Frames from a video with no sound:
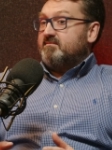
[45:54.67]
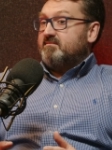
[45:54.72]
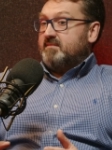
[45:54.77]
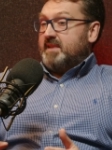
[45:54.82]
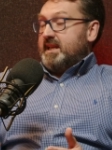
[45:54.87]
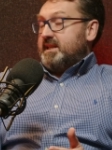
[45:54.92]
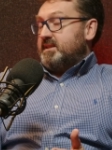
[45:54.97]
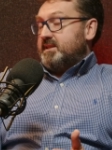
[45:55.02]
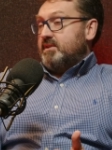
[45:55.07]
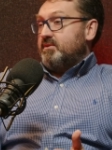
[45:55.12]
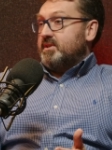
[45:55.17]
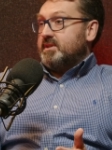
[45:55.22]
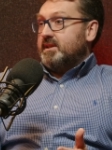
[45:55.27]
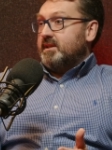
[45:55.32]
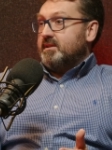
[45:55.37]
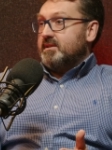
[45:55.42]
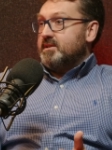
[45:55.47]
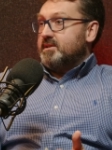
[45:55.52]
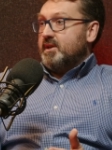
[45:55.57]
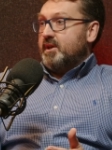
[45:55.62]
They're
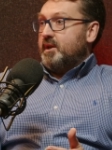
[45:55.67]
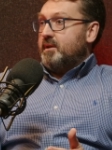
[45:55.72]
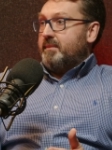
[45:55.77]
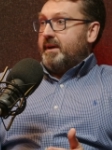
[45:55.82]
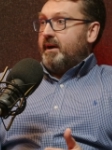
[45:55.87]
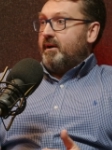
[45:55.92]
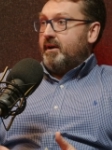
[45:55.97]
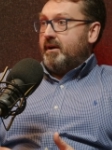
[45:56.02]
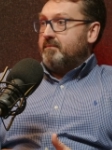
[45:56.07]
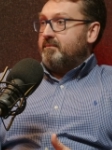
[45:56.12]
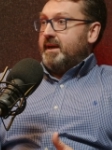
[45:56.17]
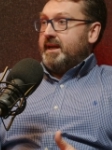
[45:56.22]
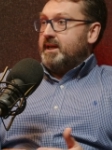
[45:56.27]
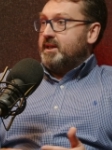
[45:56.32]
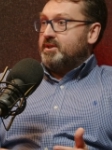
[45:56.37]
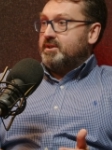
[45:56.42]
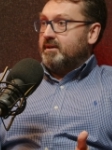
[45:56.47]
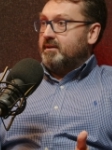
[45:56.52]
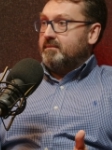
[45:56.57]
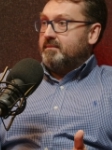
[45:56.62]
seriously concerned about a
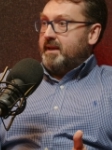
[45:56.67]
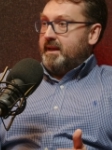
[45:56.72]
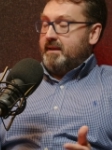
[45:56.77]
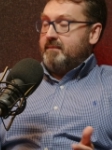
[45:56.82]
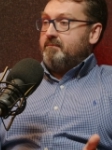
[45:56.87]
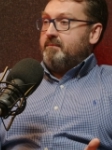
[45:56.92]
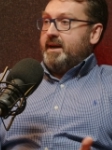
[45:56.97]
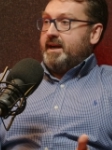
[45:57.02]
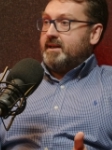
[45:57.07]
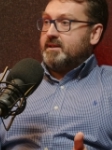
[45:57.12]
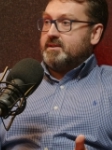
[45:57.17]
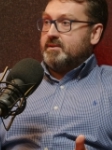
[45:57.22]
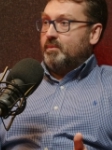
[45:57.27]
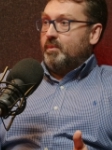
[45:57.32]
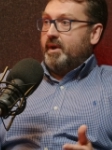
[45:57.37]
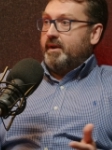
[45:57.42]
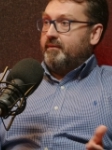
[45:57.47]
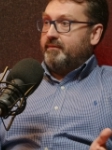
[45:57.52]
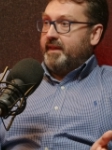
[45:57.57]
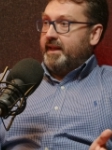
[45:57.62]
major impact to
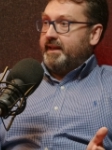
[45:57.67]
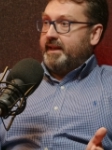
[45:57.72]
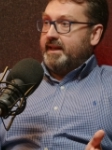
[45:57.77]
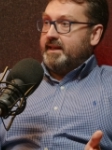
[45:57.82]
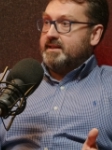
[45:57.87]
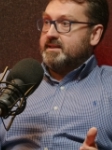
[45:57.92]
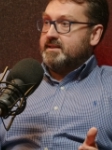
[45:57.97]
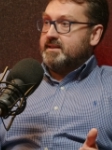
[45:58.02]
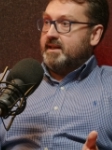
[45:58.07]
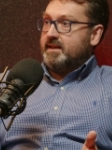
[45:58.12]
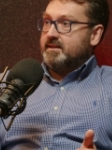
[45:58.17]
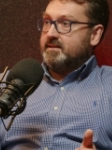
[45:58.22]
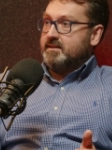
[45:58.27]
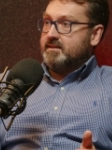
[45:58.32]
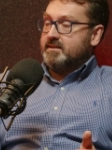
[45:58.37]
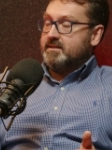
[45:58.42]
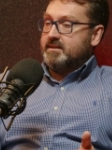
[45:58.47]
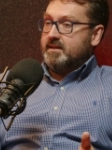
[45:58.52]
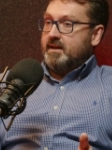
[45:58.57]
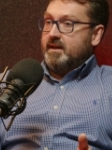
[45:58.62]
one of their data
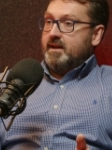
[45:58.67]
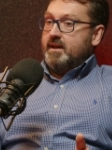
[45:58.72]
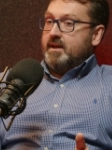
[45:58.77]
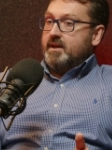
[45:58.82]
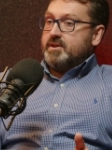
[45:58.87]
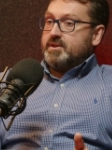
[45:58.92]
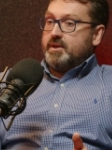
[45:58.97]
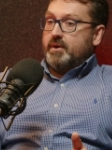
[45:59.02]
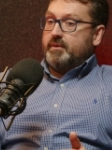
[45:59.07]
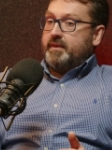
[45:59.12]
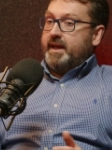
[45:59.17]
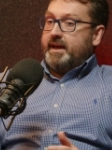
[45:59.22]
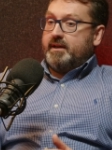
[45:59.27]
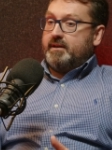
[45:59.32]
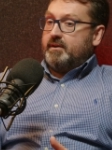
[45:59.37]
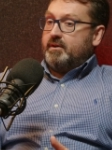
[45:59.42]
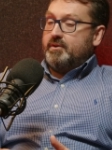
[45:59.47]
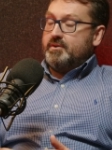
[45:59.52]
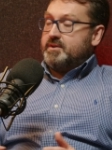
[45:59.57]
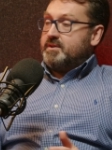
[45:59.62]
centers. So they're
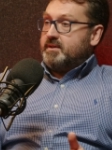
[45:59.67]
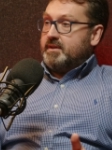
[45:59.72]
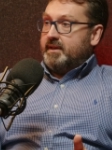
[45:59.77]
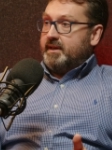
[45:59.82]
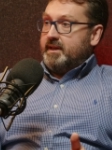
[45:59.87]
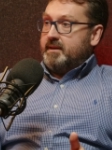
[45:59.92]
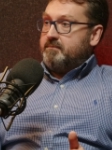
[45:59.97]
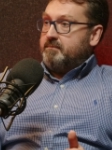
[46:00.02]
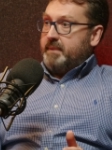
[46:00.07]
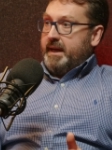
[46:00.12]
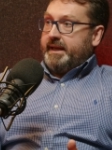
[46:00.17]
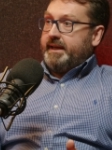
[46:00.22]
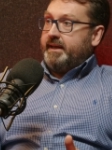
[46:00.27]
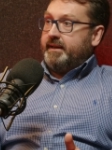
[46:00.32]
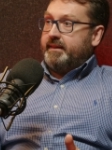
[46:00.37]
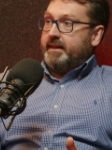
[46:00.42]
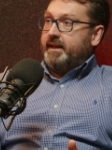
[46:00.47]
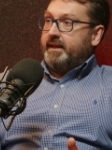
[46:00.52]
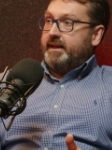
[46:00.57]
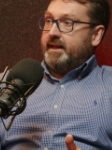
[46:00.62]
constantly
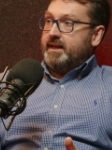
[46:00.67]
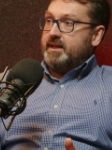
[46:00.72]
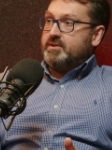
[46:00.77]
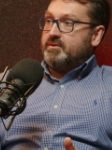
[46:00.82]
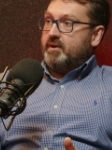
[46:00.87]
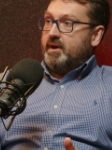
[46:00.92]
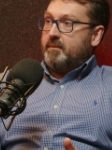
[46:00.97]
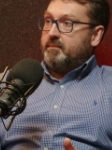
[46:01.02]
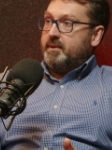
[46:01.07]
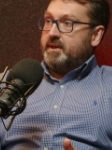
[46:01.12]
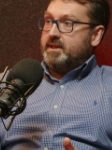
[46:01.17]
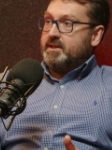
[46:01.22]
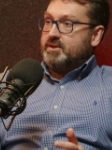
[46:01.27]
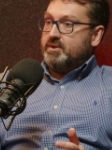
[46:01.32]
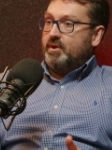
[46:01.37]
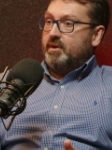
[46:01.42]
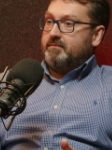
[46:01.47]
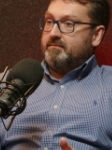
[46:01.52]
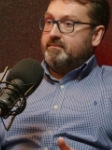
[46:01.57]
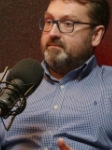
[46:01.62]
backing their data up, and
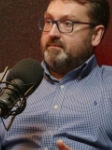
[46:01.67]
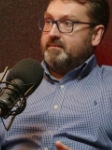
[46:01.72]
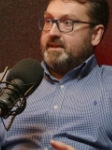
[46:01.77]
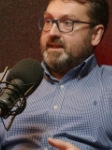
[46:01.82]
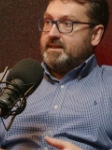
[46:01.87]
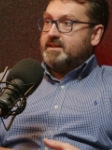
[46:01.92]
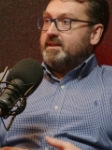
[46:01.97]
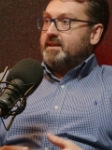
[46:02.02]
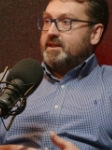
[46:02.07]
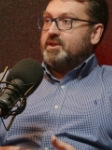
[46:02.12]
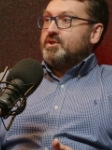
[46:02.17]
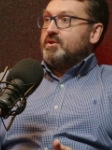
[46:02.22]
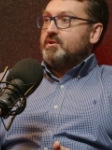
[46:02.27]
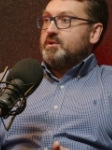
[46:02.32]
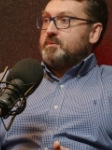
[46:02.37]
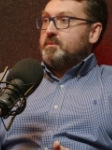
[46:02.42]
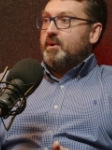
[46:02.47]
it's an insurance